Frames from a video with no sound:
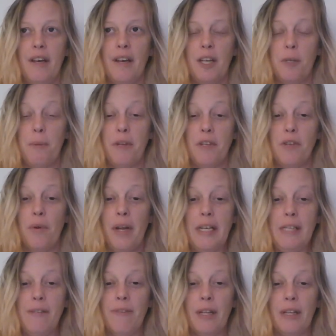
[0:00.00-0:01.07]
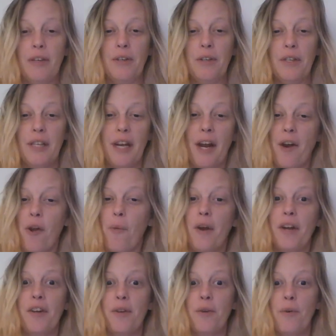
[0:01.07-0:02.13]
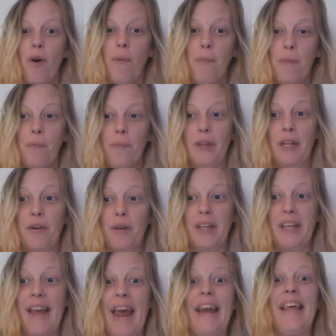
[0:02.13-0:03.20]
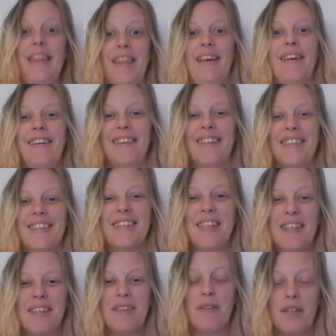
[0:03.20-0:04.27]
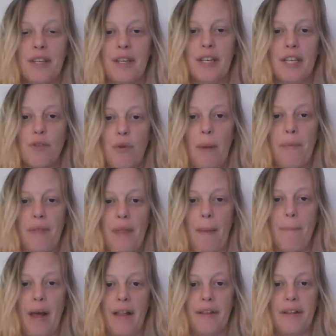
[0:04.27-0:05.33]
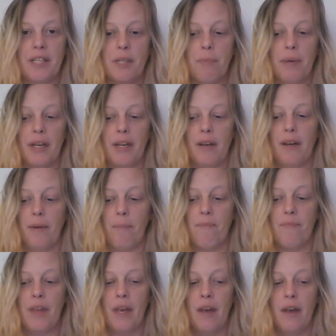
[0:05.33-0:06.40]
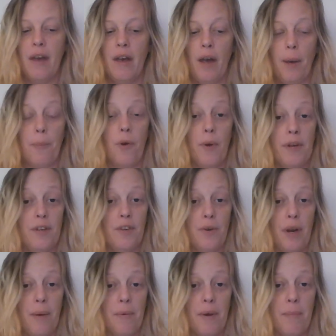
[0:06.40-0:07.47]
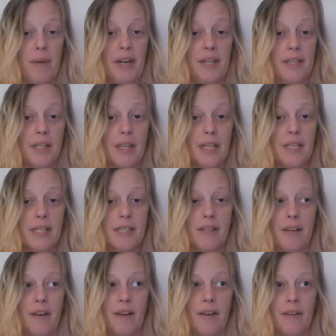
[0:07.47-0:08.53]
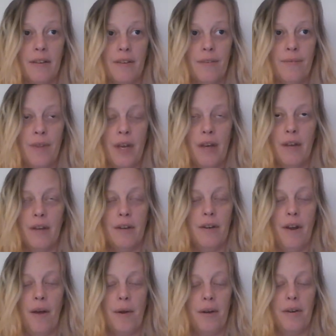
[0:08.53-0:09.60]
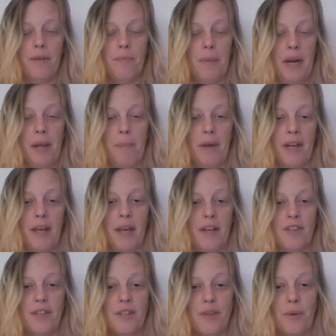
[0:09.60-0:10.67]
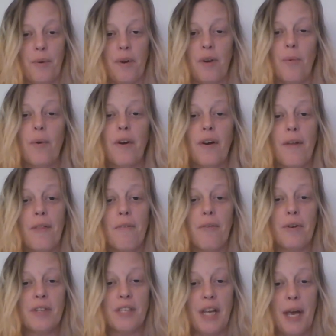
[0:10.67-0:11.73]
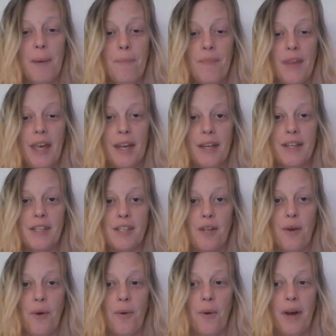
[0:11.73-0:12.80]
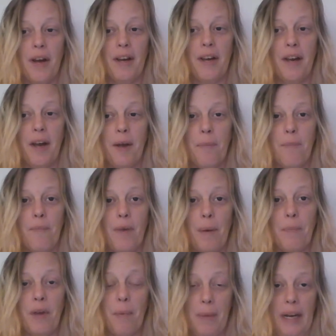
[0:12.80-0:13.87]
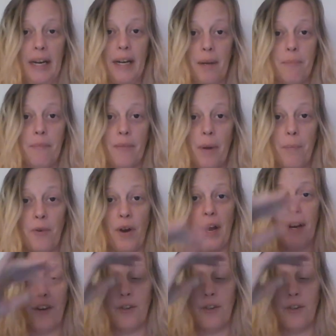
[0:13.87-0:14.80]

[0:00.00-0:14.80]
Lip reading: it's been so nice feeling good that I don't want to do literally anything to disrupt that balance. But I'm going to try. I'm committed to this. Not many medications are going to work on the first time, and so I'm committed. I'm trying